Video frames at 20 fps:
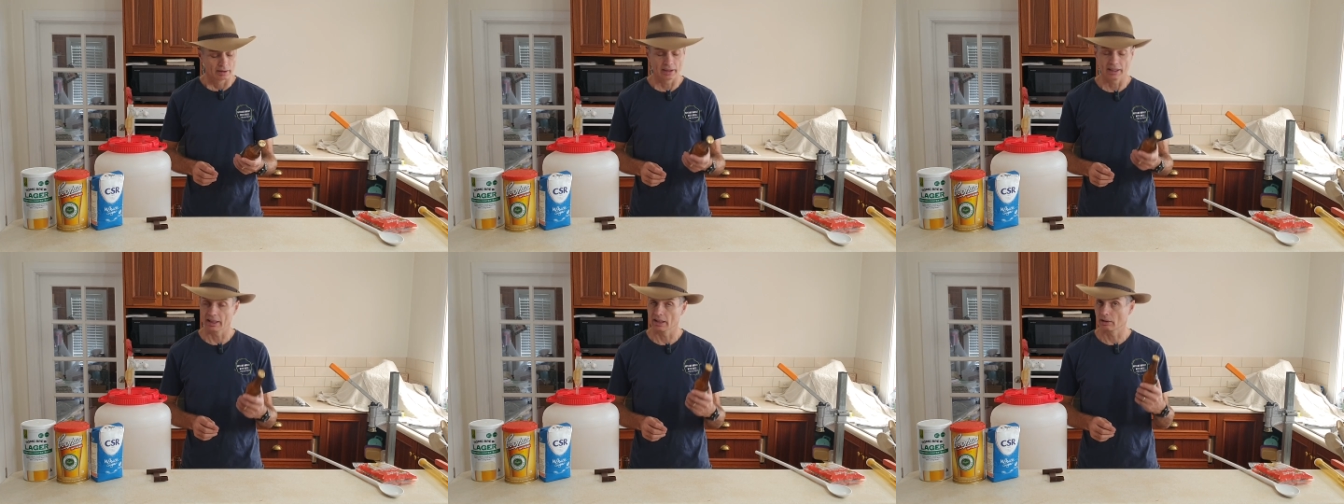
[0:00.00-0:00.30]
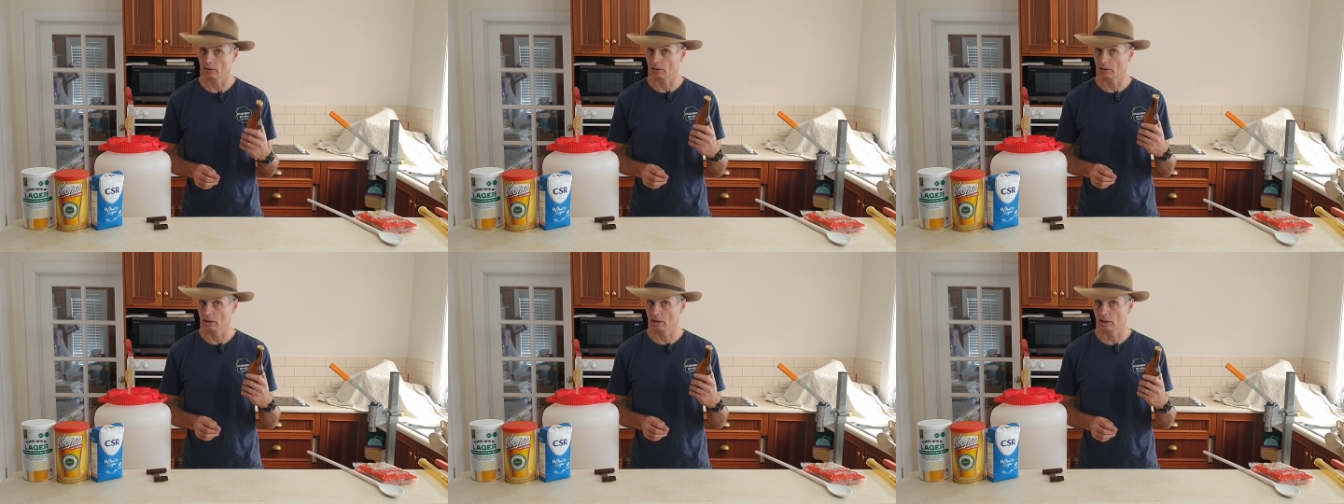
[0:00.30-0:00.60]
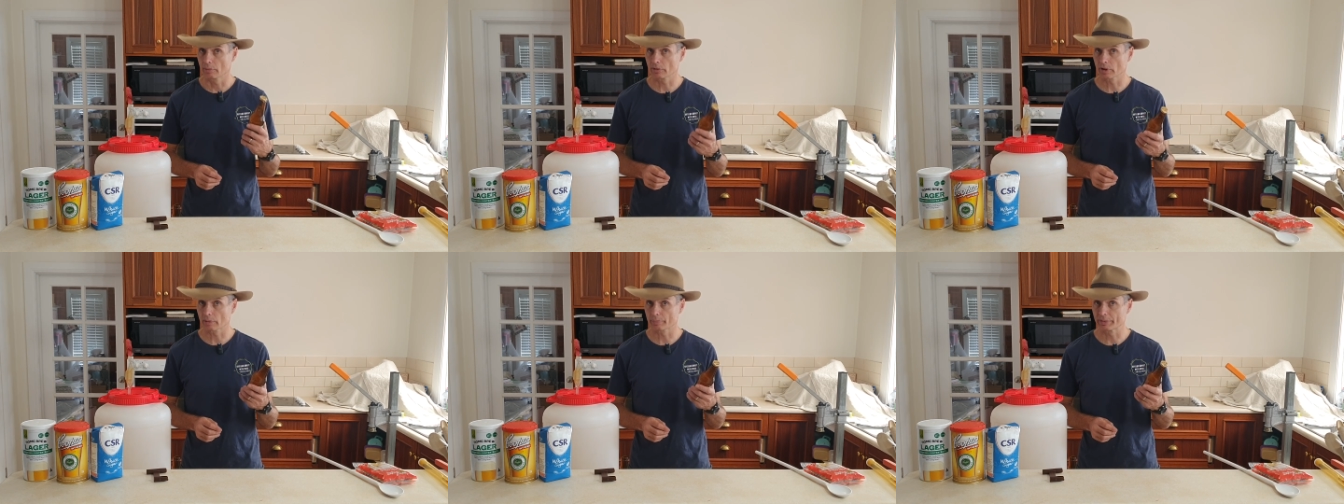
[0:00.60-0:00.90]
Now,
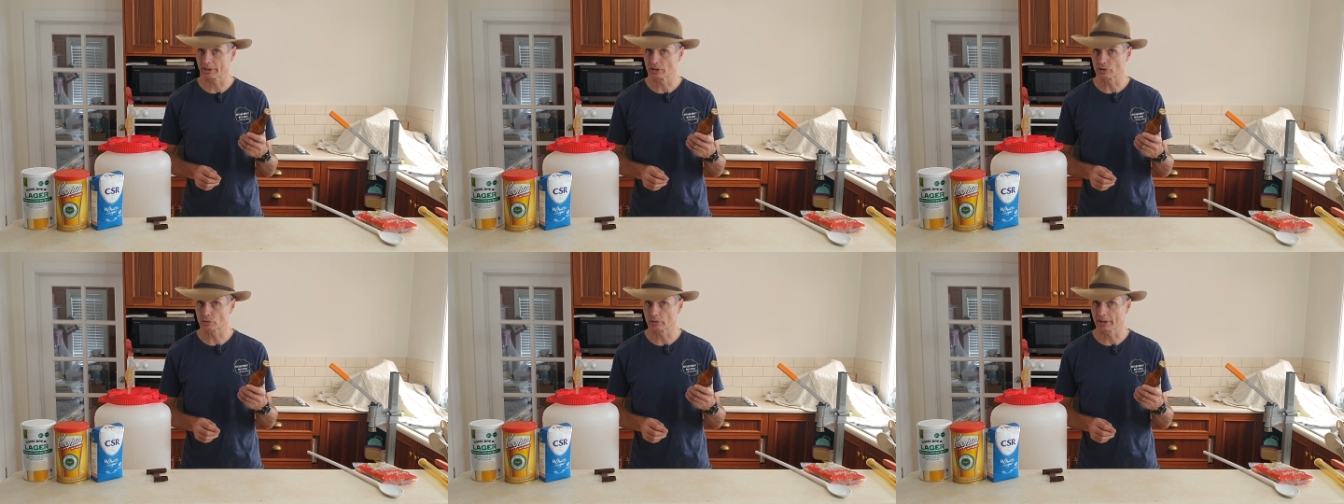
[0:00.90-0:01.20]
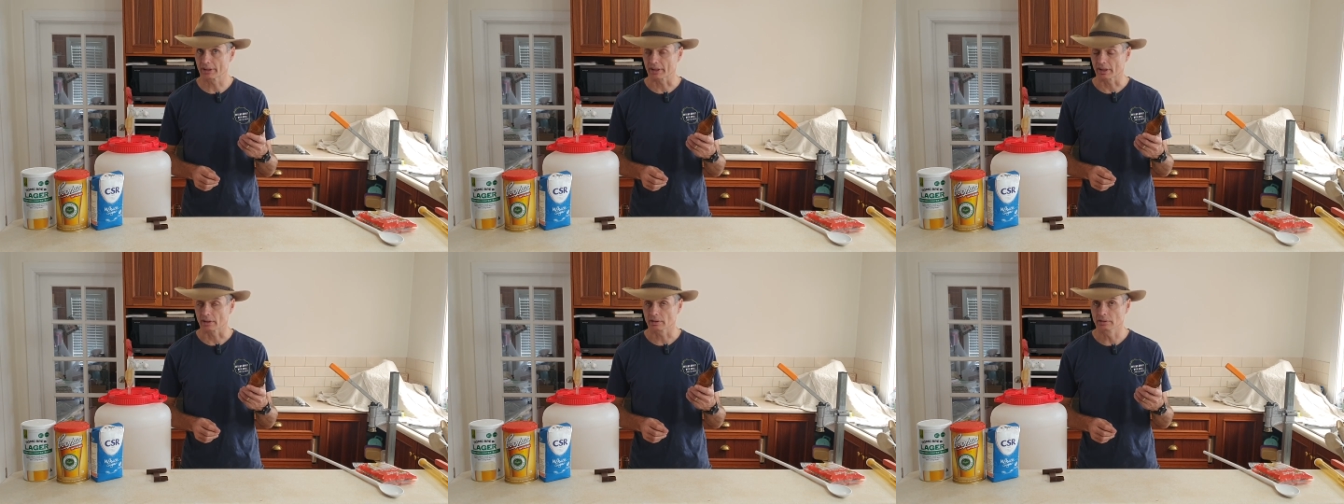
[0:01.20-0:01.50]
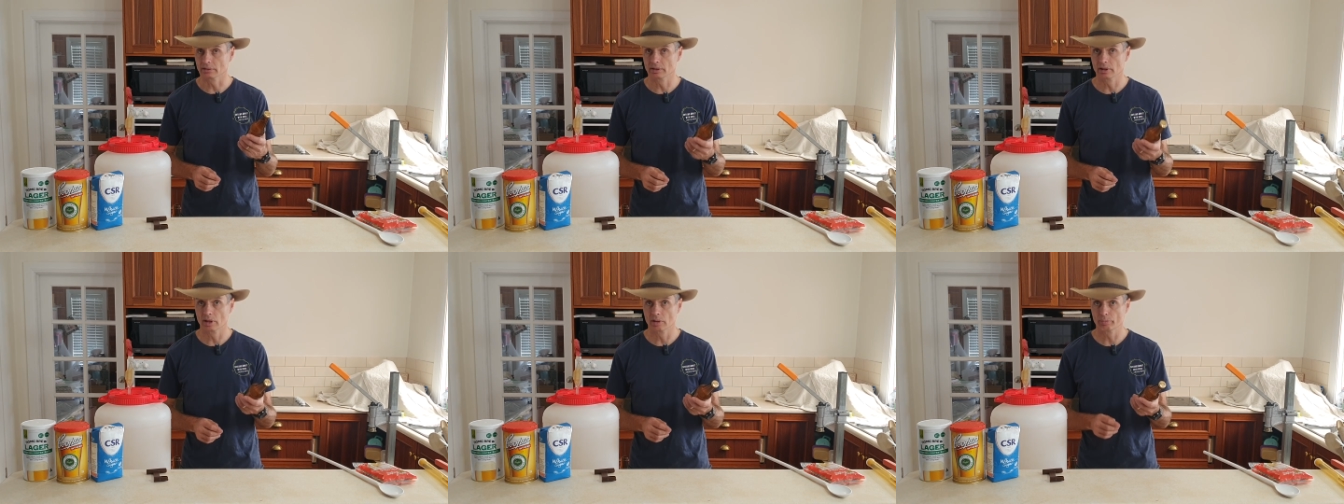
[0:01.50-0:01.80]
I'm not a big
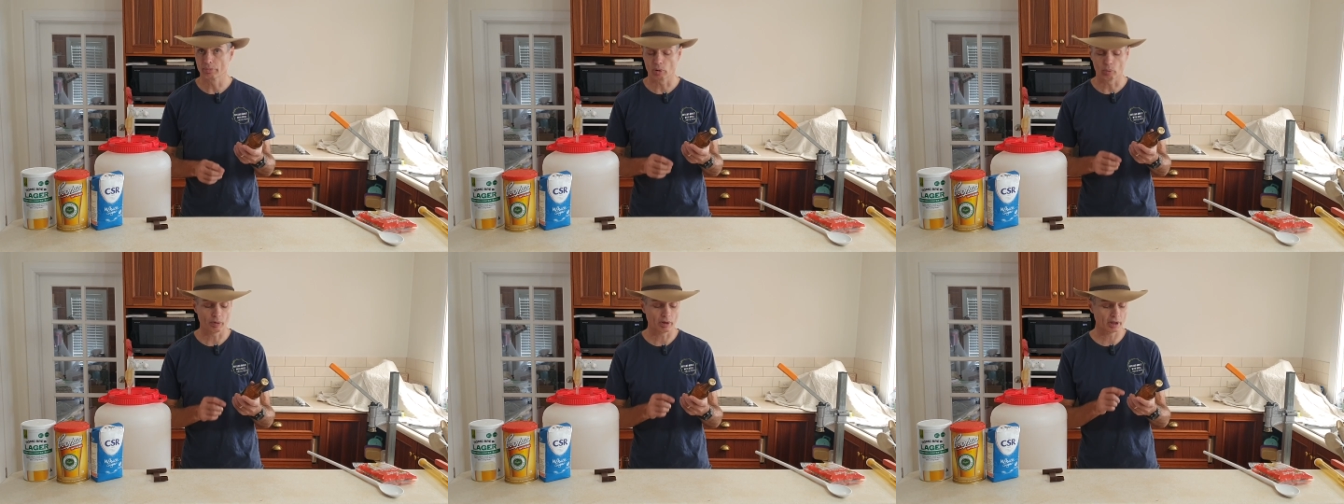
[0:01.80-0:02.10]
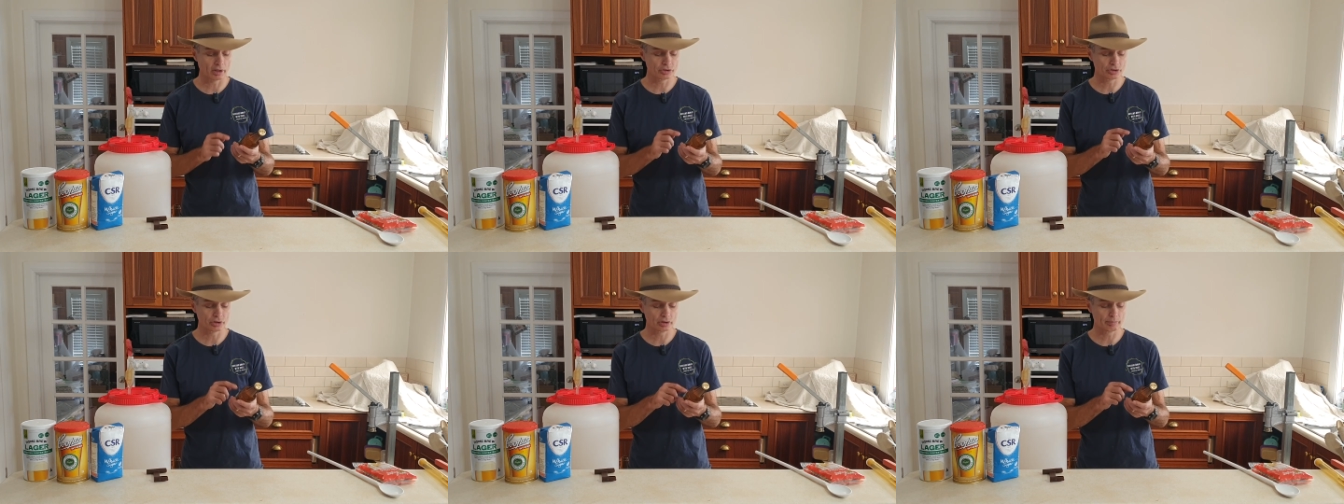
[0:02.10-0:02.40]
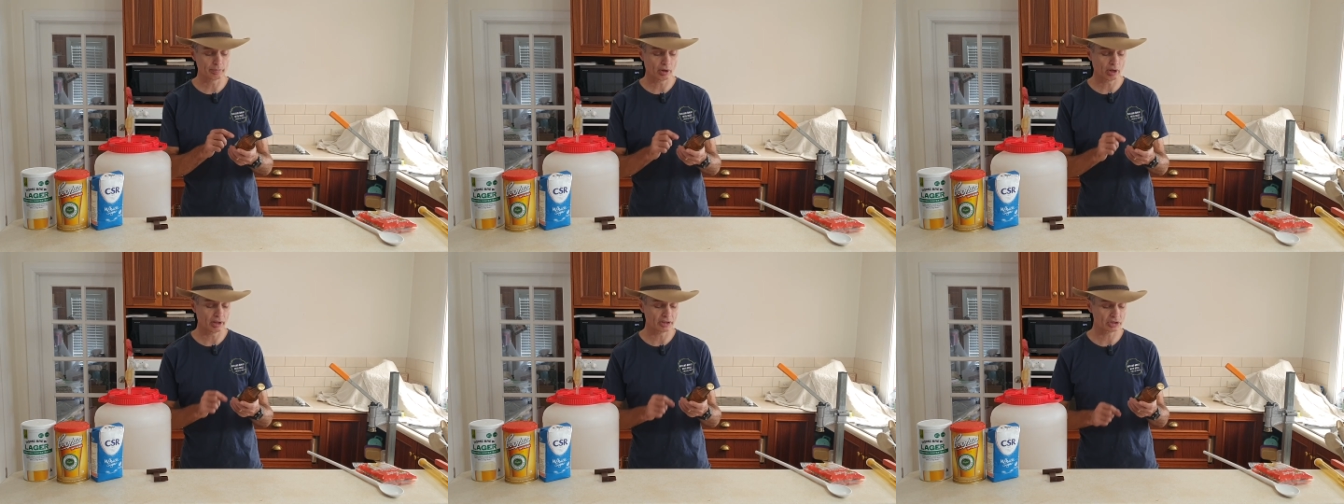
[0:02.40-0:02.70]
drinker, but when I
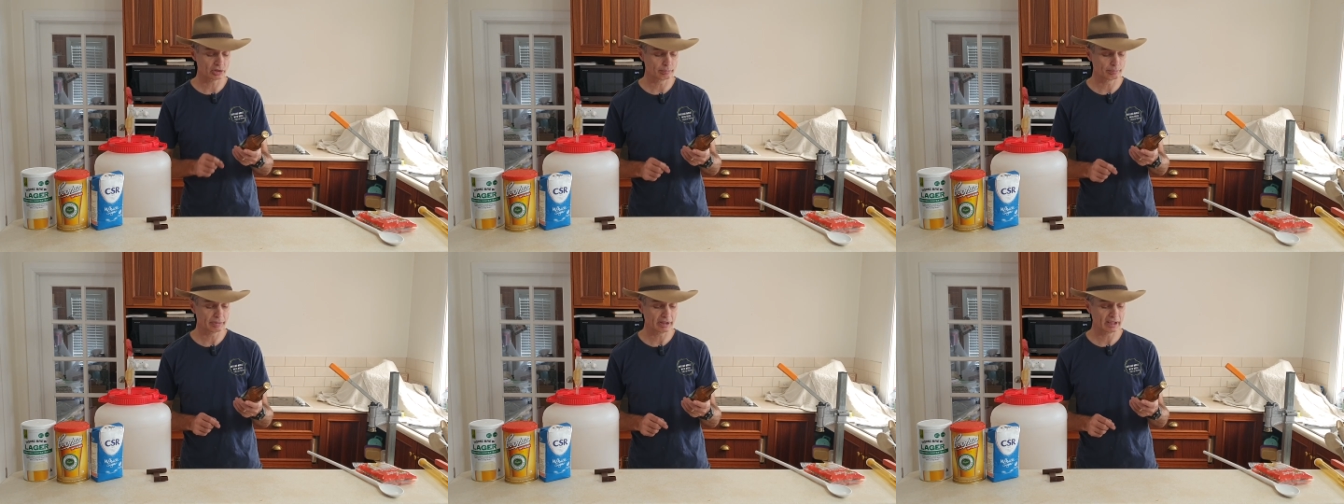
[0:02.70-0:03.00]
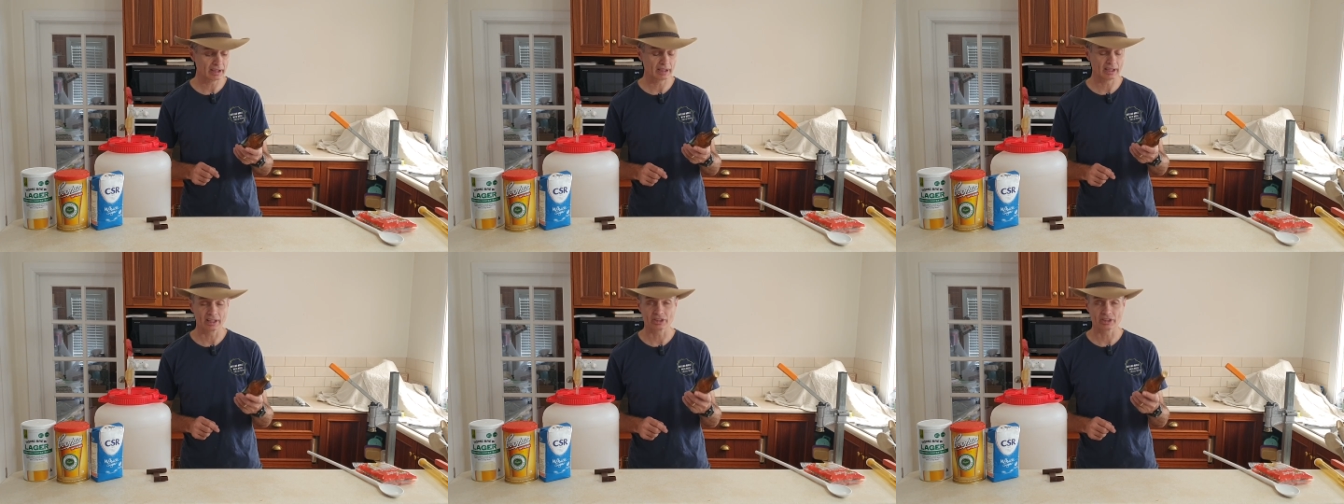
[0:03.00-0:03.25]
do buy some beer,